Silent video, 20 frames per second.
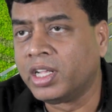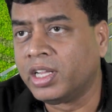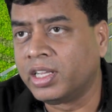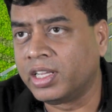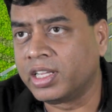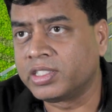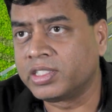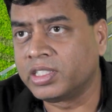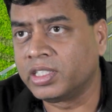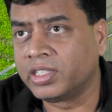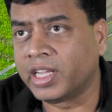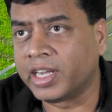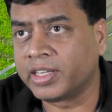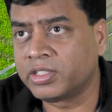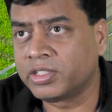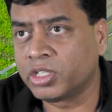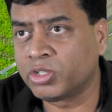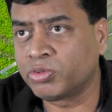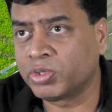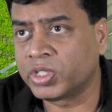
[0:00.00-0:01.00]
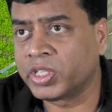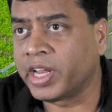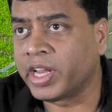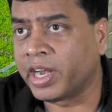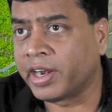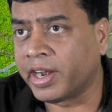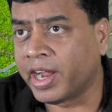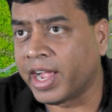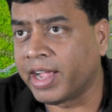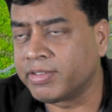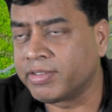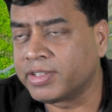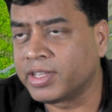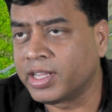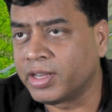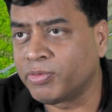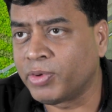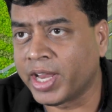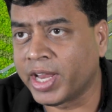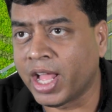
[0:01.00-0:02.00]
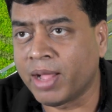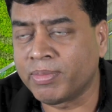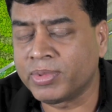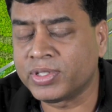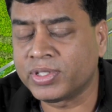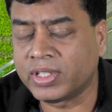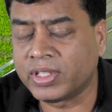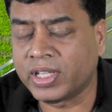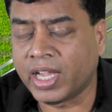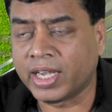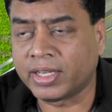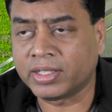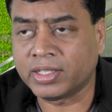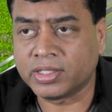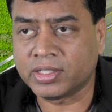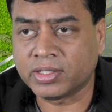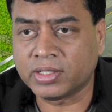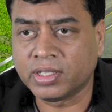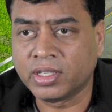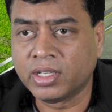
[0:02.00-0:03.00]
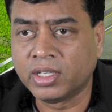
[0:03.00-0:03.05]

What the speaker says: Let's say that situation arises. What happens in that case?